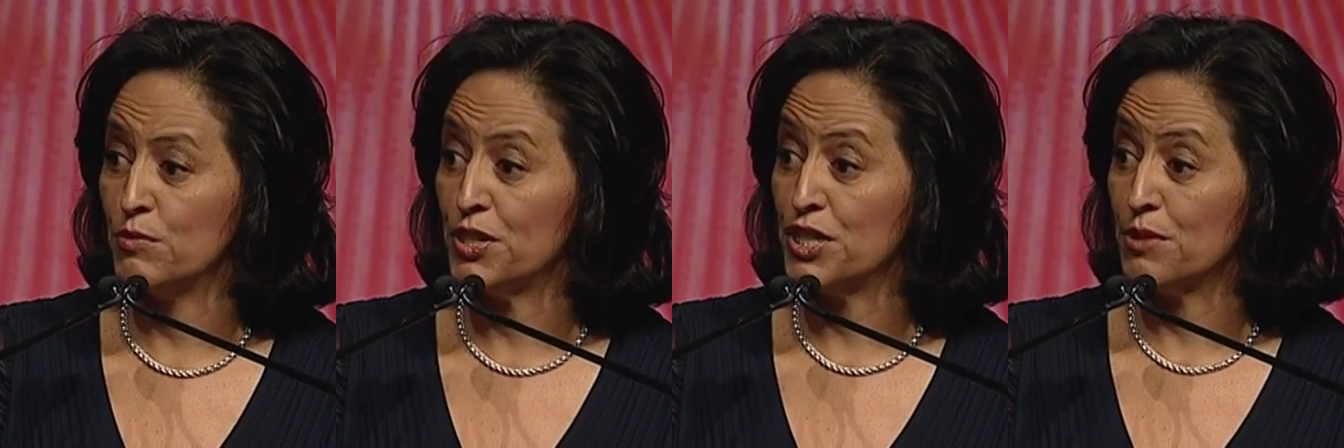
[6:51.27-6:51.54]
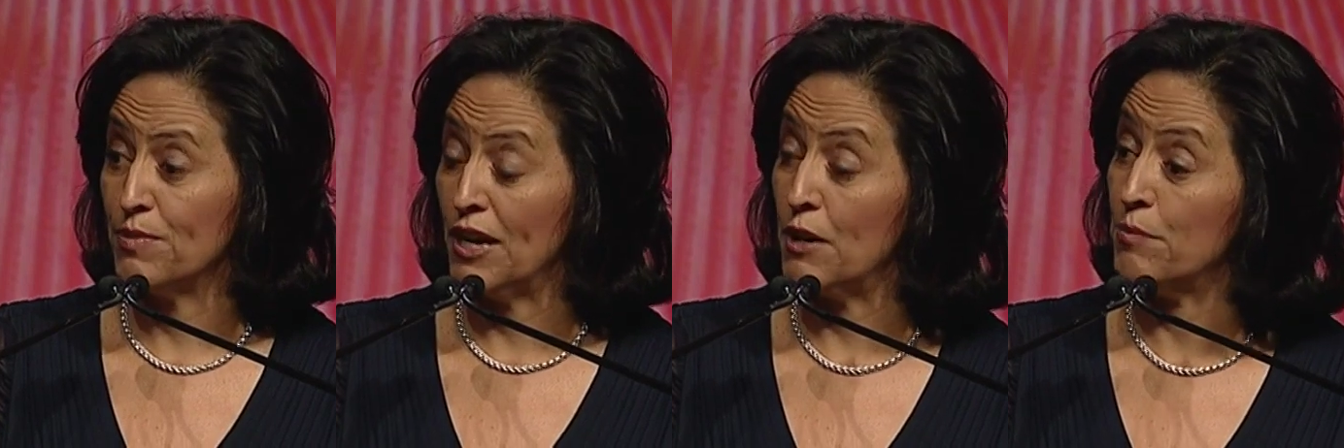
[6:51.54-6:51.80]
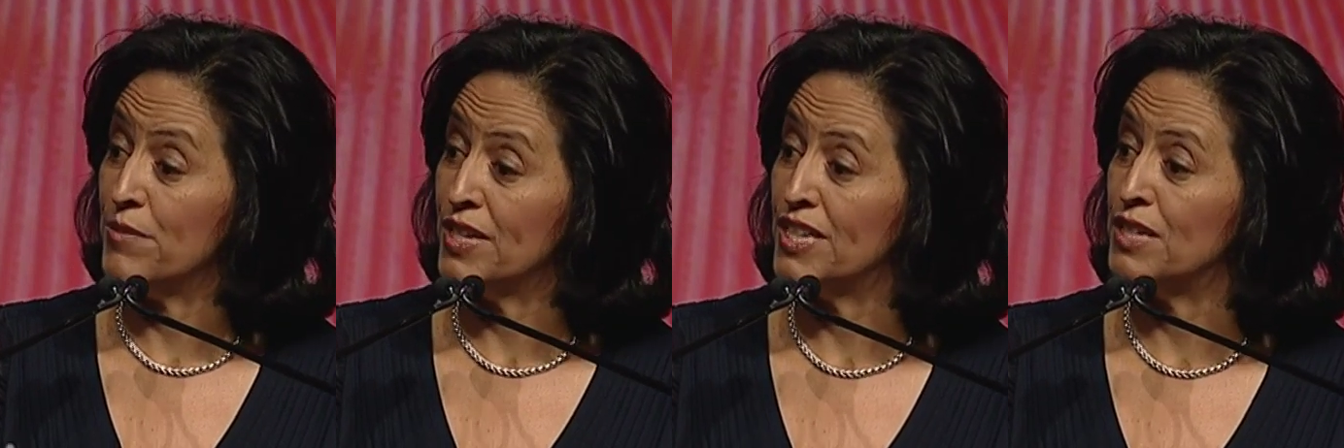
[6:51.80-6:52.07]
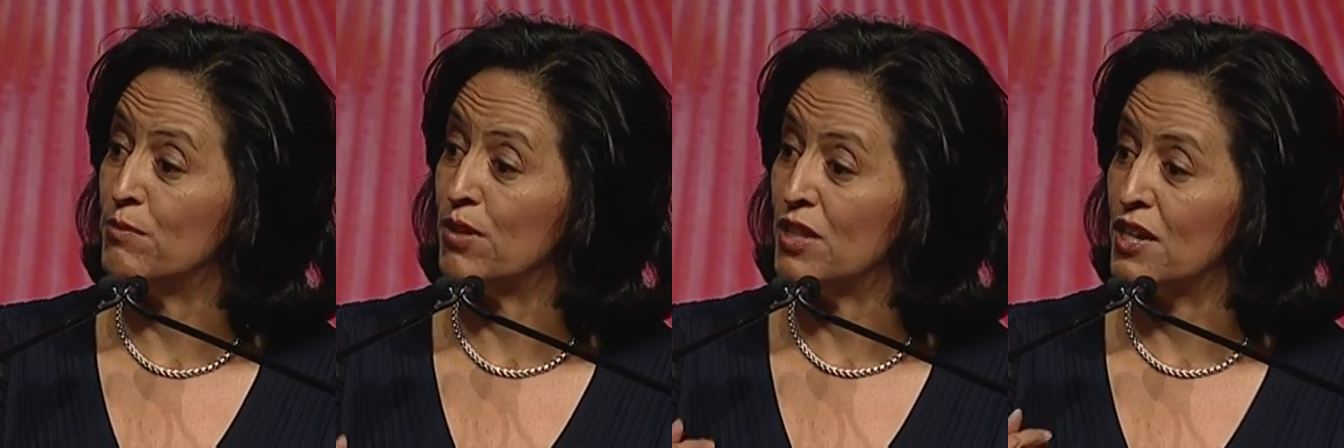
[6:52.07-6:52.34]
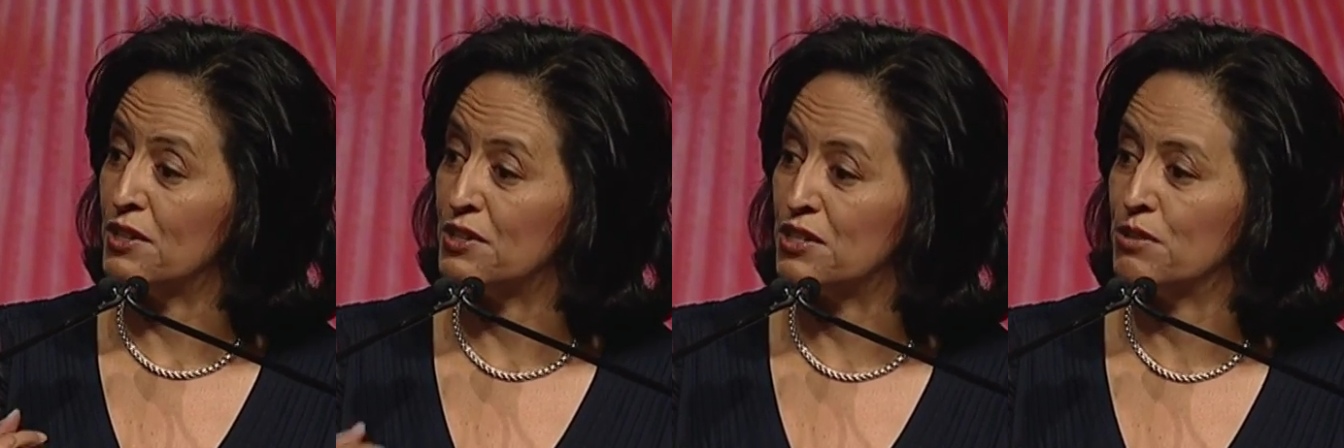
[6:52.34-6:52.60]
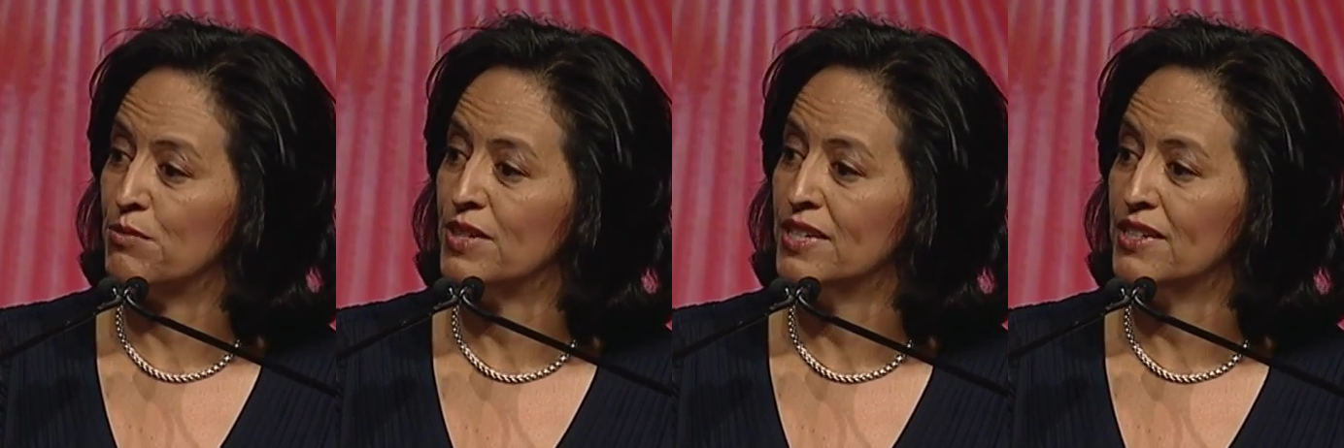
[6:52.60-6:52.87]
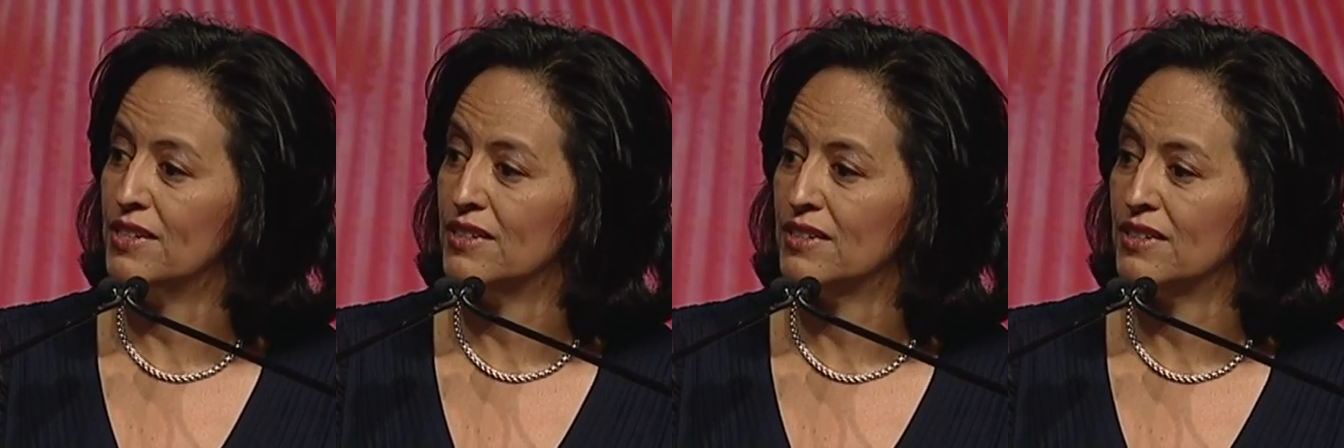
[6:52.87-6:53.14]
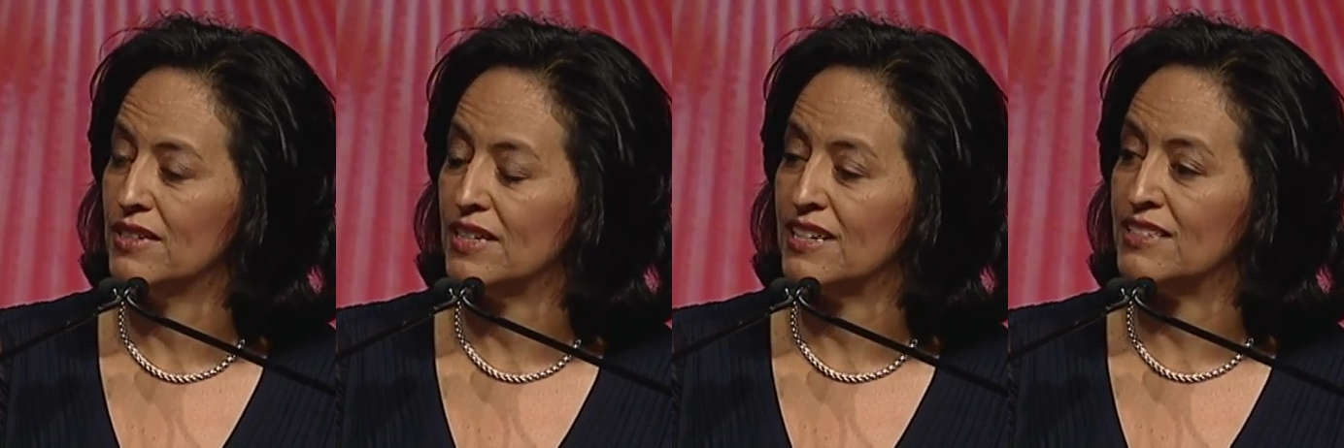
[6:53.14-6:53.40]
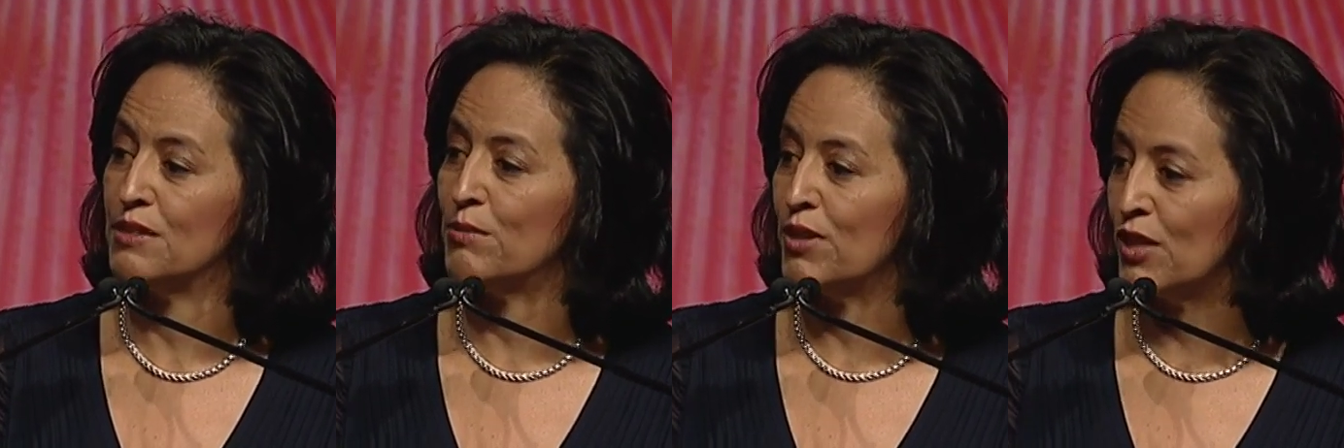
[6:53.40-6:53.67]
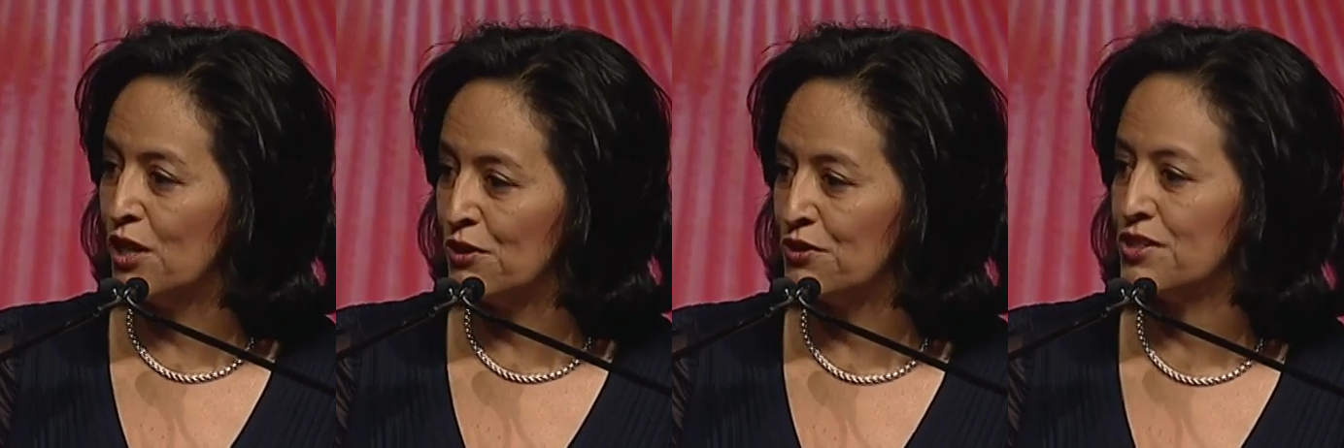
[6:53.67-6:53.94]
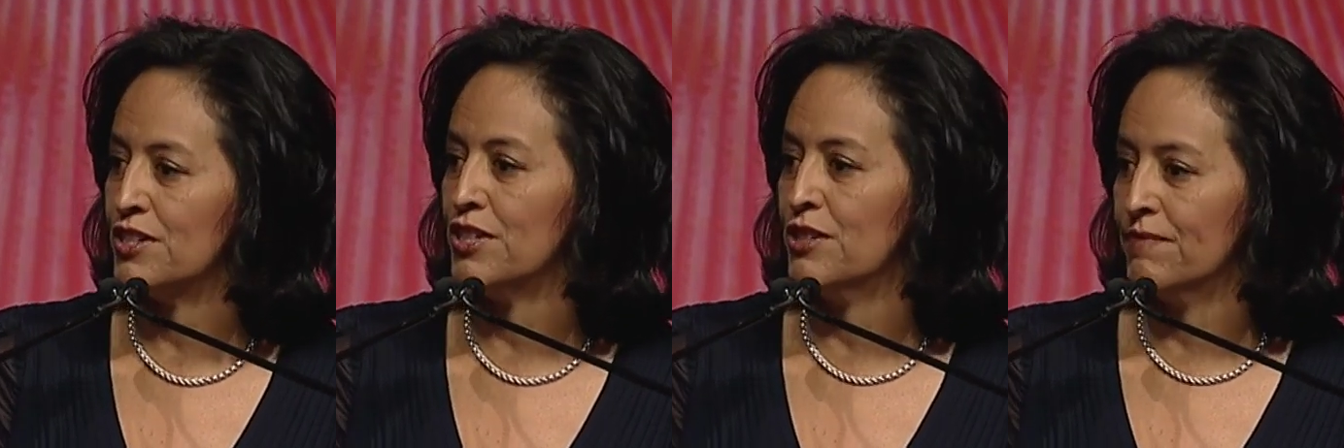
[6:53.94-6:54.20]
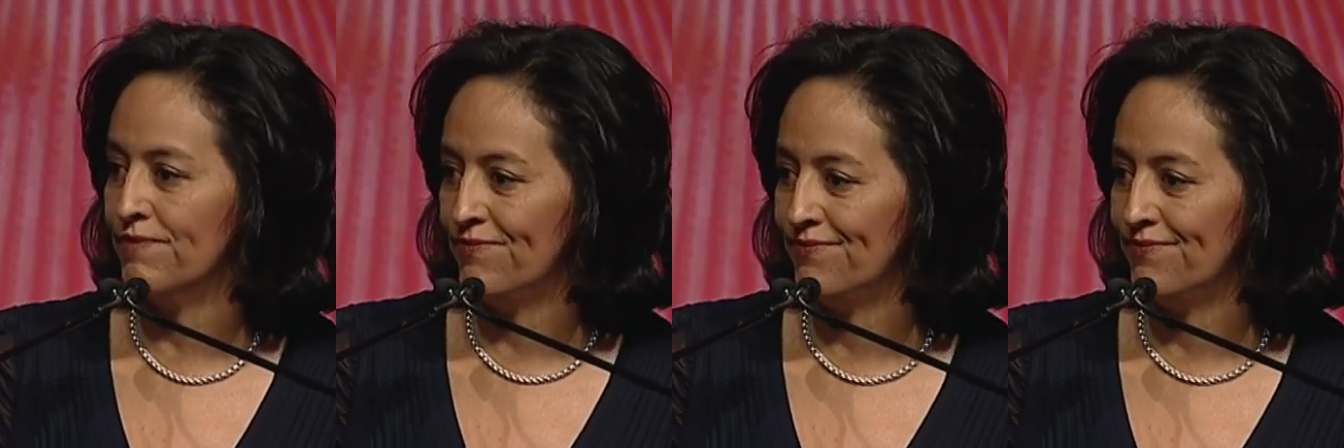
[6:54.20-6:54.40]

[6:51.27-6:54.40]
much about me and it belongs to me as it belongs to you.